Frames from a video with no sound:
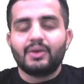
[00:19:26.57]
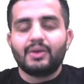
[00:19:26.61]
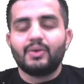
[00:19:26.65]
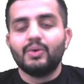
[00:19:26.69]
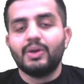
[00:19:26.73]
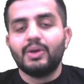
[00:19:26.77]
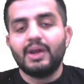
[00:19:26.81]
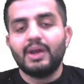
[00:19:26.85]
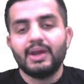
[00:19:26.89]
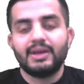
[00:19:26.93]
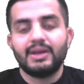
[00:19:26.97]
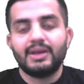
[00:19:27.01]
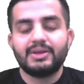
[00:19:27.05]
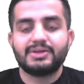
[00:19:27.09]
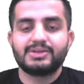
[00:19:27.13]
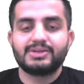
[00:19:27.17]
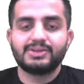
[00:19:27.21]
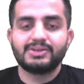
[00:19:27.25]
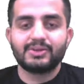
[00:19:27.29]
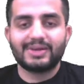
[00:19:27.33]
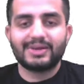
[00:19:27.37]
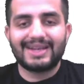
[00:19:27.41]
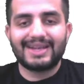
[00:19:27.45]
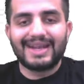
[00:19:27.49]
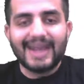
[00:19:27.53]
Cool.
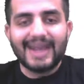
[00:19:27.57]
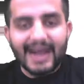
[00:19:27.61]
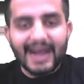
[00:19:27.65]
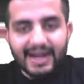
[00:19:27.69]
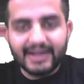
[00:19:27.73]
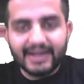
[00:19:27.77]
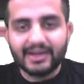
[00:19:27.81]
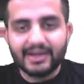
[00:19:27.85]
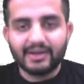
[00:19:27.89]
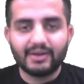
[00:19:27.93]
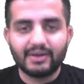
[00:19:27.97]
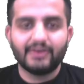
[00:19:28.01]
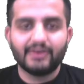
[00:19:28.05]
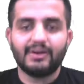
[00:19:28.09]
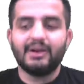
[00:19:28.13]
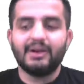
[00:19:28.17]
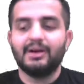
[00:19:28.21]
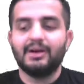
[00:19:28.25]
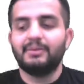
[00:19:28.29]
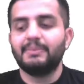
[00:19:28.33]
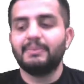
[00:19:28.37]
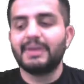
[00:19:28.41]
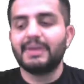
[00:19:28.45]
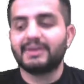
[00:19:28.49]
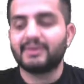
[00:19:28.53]
So get
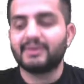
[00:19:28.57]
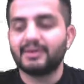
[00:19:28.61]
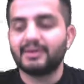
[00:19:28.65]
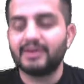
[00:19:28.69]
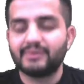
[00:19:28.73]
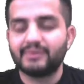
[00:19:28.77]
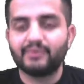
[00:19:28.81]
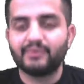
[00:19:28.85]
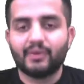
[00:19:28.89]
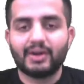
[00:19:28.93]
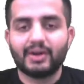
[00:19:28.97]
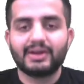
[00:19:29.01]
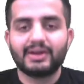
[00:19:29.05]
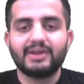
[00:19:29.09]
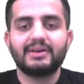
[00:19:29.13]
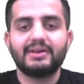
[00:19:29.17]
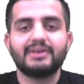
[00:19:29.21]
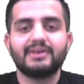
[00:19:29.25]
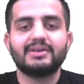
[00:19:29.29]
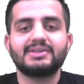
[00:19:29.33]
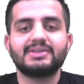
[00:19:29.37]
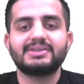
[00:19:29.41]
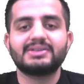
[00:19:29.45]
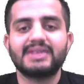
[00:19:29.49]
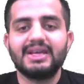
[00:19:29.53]
method, what it
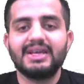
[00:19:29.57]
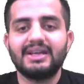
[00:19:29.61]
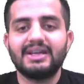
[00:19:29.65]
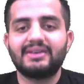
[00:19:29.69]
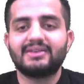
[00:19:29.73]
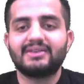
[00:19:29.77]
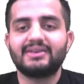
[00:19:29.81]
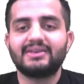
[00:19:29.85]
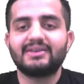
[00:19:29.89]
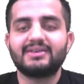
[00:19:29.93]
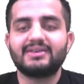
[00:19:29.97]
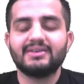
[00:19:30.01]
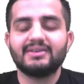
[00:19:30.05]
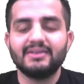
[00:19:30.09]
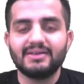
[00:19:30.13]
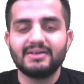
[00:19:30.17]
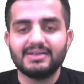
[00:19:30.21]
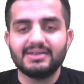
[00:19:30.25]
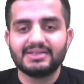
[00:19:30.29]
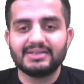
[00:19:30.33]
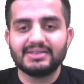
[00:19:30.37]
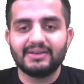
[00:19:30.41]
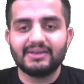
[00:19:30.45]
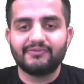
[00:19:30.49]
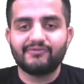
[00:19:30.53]
does, it
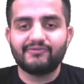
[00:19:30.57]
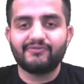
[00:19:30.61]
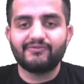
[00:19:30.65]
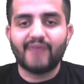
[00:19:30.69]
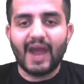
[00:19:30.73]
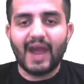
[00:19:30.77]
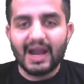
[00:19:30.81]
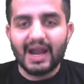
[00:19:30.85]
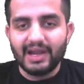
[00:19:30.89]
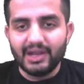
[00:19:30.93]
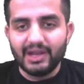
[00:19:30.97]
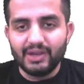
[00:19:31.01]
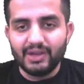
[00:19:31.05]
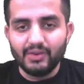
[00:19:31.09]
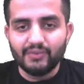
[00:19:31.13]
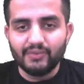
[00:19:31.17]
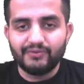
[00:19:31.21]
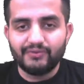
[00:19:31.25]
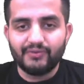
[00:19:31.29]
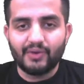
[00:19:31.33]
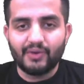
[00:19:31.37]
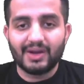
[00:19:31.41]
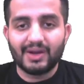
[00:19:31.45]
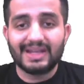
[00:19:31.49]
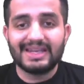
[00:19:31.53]
returns the value
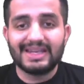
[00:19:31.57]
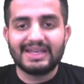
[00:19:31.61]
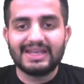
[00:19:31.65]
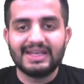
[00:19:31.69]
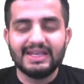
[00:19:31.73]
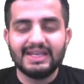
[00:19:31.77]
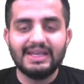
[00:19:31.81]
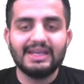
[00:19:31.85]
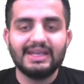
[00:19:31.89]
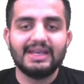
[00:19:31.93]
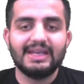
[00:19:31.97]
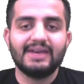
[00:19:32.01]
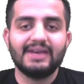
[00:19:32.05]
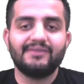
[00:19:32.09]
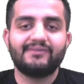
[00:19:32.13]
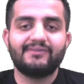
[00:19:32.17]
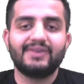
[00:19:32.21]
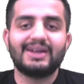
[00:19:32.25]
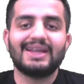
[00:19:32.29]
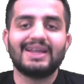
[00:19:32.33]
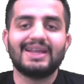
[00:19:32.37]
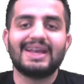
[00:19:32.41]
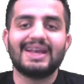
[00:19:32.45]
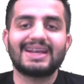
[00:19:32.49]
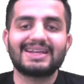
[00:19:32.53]
for key if
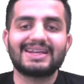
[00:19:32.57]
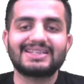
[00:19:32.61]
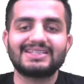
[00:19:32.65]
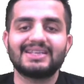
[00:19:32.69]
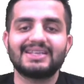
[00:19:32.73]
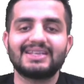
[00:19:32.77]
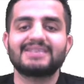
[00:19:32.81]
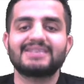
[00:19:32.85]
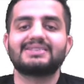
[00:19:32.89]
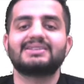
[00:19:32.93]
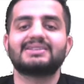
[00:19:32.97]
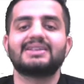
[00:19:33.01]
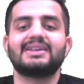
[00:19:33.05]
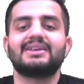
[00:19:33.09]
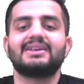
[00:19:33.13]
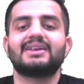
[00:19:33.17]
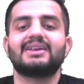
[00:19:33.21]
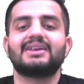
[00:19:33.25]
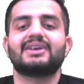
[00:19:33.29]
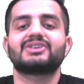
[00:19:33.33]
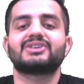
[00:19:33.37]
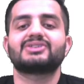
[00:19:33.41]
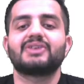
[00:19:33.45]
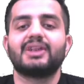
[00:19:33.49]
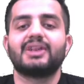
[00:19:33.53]
it exists in
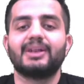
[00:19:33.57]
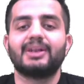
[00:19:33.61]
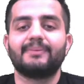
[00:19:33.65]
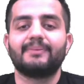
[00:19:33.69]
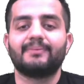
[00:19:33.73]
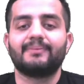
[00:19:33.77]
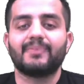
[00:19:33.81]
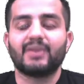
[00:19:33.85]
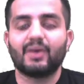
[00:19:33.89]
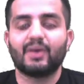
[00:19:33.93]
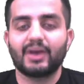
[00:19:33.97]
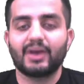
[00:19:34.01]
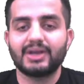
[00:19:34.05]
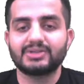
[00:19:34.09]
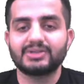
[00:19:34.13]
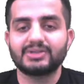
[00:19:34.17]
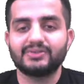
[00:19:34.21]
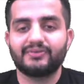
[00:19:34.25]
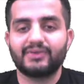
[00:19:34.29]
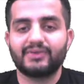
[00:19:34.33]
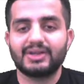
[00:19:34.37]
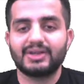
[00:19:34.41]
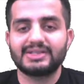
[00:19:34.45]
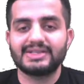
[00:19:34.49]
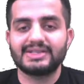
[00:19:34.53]
dictionary. Okay,
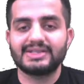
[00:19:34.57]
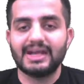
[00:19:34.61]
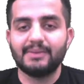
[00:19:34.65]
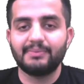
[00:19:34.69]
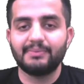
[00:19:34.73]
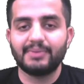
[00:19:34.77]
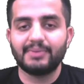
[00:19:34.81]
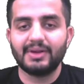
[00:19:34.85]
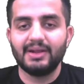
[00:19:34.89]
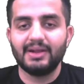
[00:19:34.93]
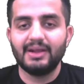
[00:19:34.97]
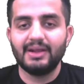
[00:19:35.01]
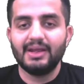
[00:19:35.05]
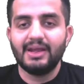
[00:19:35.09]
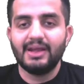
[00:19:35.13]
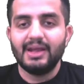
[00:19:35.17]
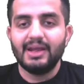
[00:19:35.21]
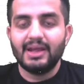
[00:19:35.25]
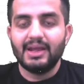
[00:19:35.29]
so for example,